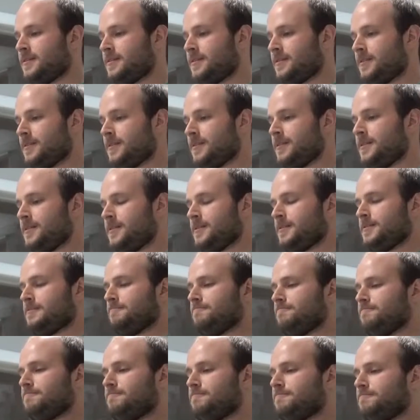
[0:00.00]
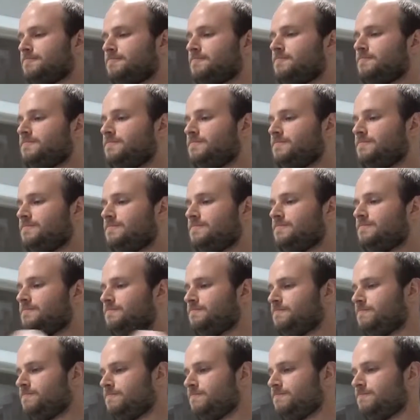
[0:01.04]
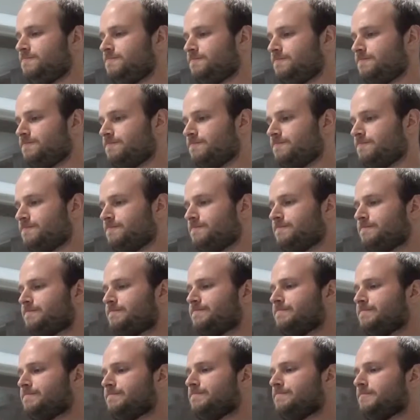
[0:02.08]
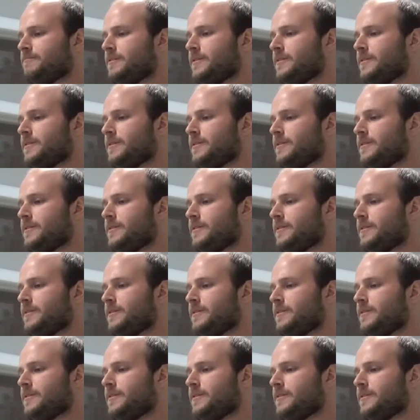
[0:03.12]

(silence)